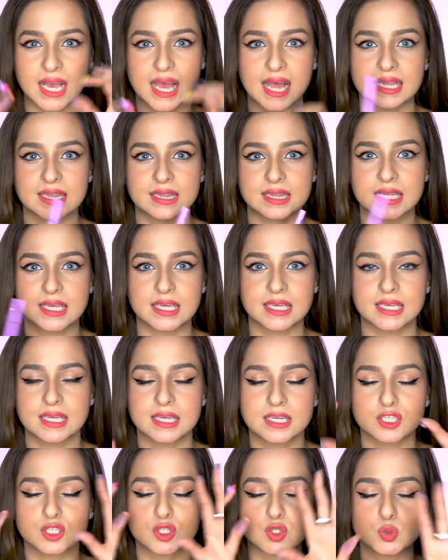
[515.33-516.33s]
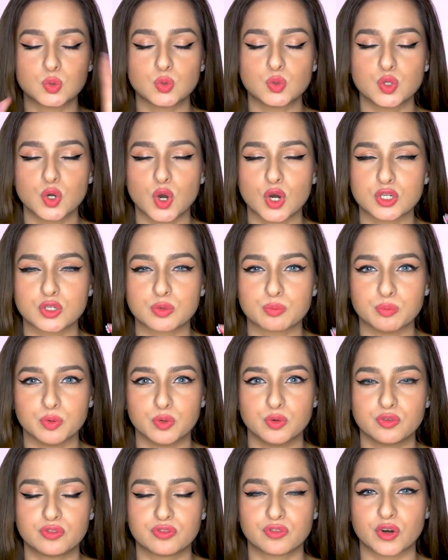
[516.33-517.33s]
and they do not
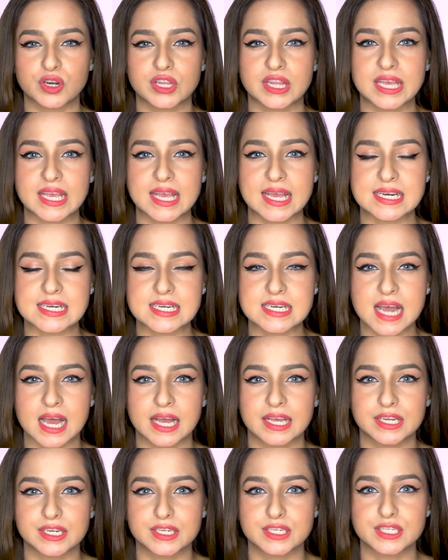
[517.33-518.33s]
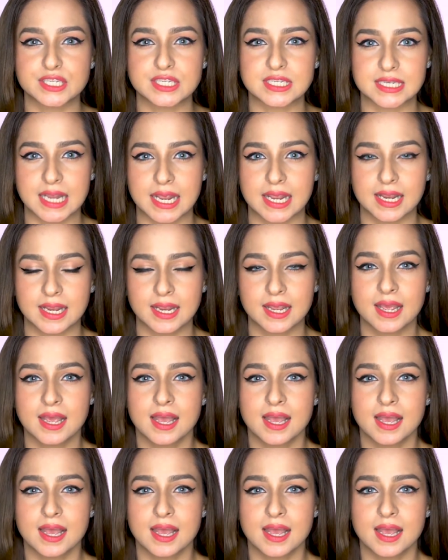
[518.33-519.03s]
move for the entire day.